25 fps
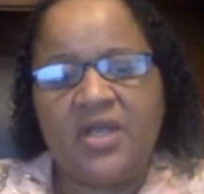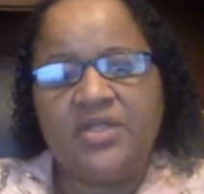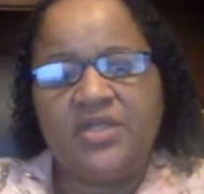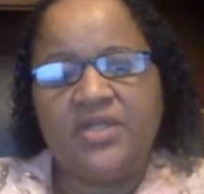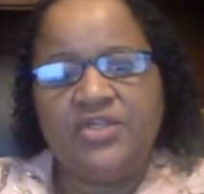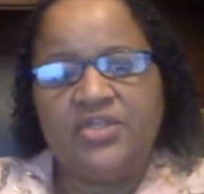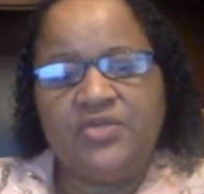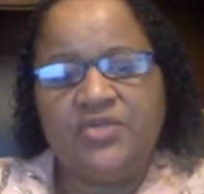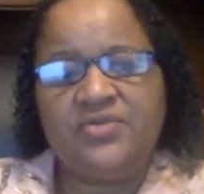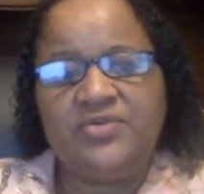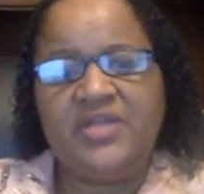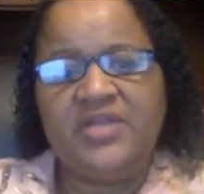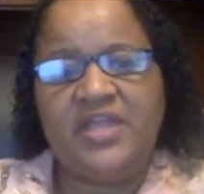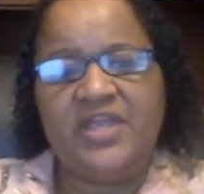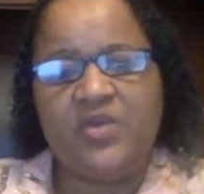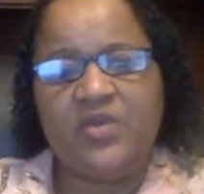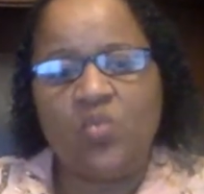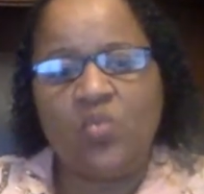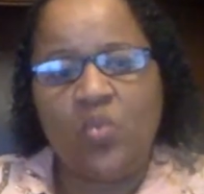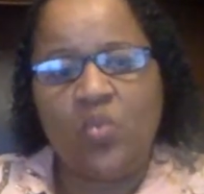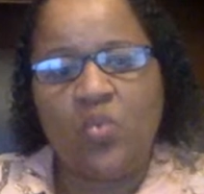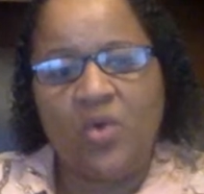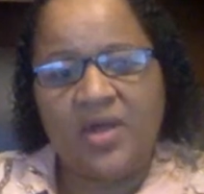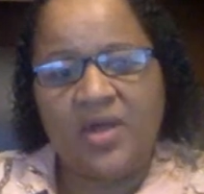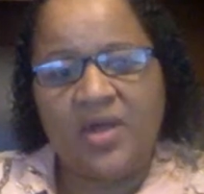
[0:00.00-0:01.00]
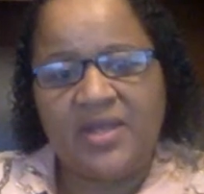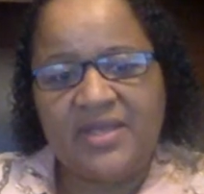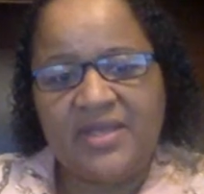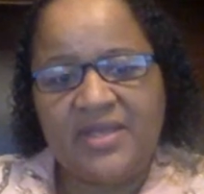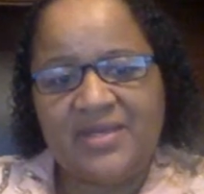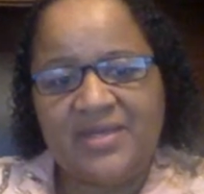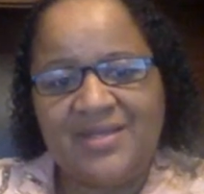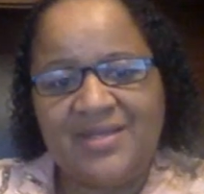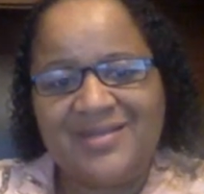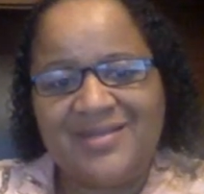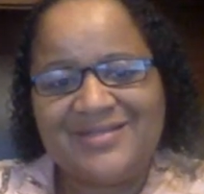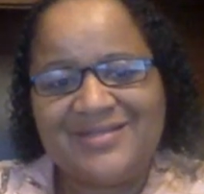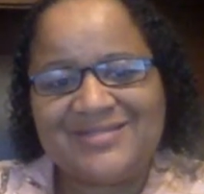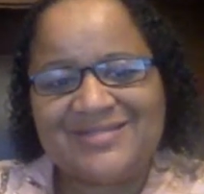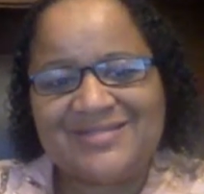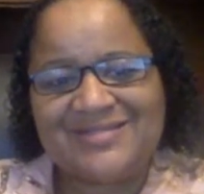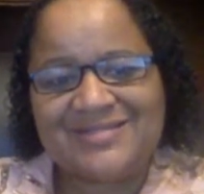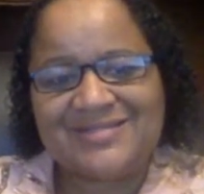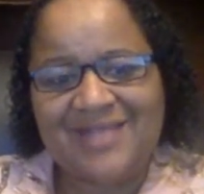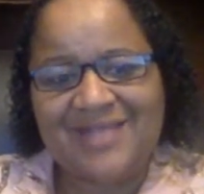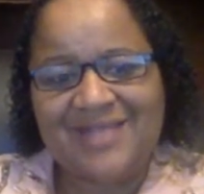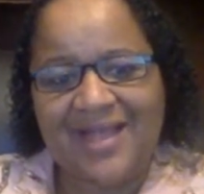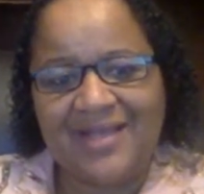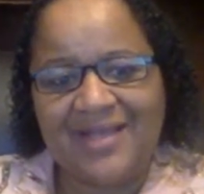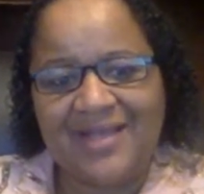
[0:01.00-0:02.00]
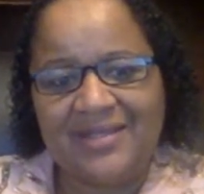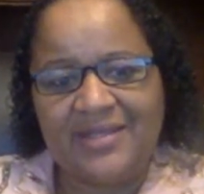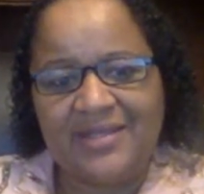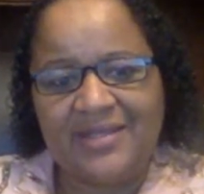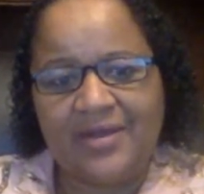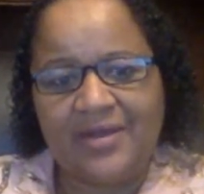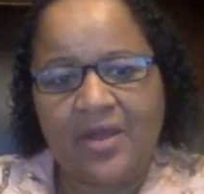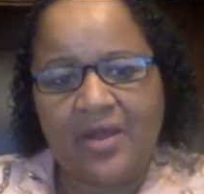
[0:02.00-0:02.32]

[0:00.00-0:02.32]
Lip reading: you need one solid,